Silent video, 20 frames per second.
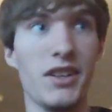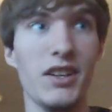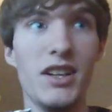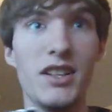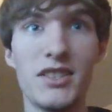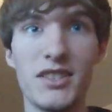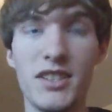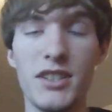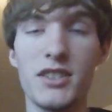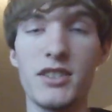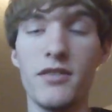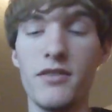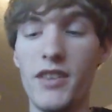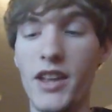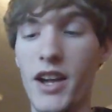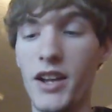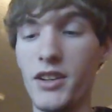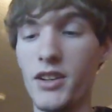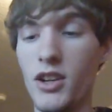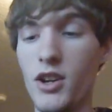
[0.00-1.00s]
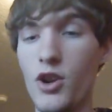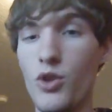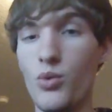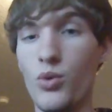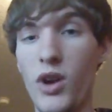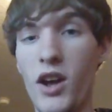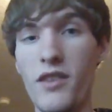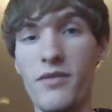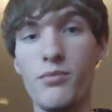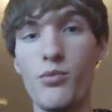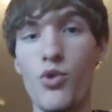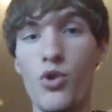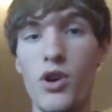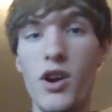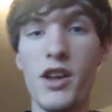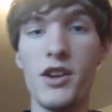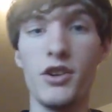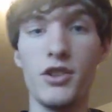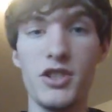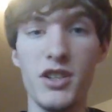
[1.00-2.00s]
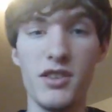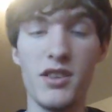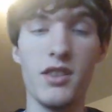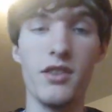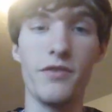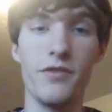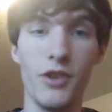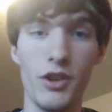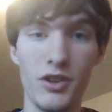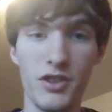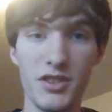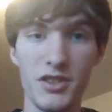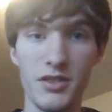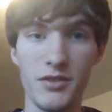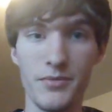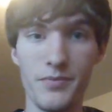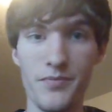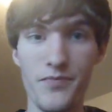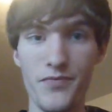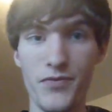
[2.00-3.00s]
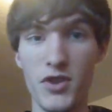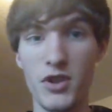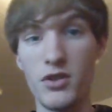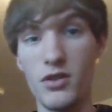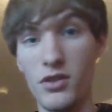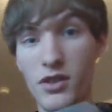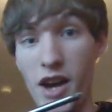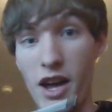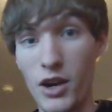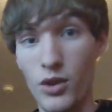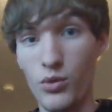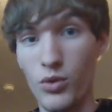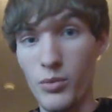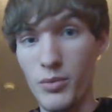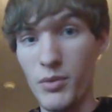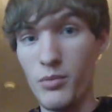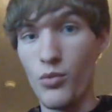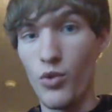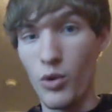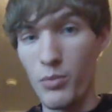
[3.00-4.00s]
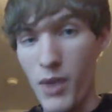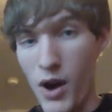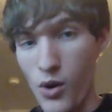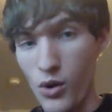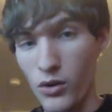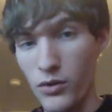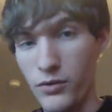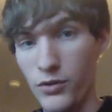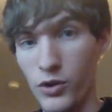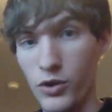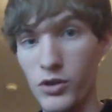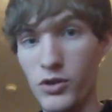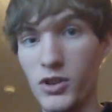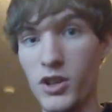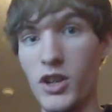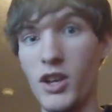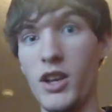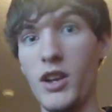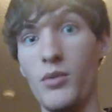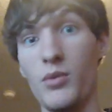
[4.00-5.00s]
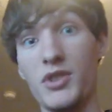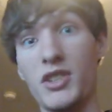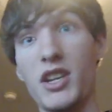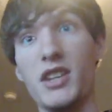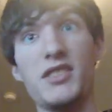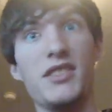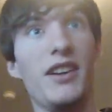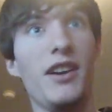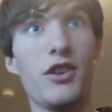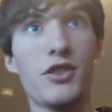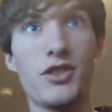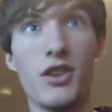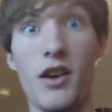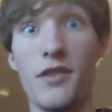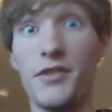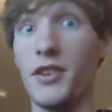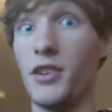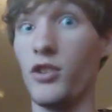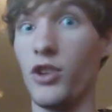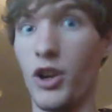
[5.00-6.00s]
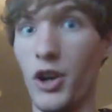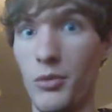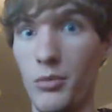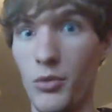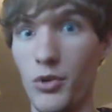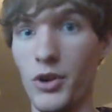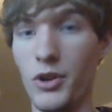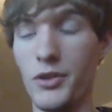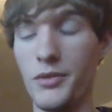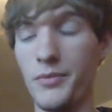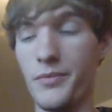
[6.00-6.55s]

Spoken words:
instance of that will have more energy than the first. So the latter will be more powerful, in which case in airsoft it'll hurt more.